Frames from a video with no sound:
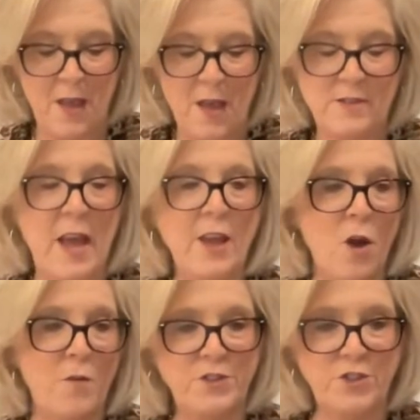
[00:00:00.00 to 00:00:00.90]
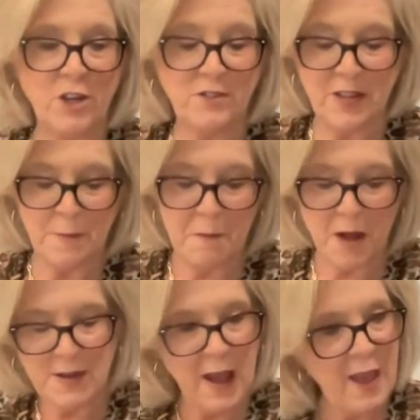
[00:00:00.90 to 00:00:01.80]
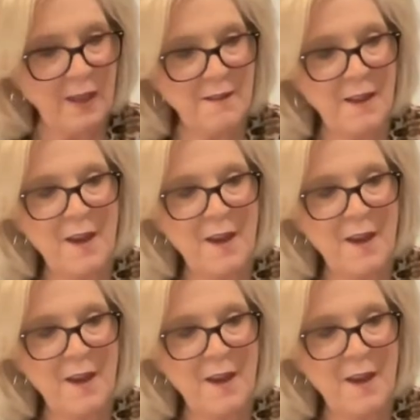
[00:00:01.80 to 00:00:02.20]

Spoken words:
Takeover starts on Monday,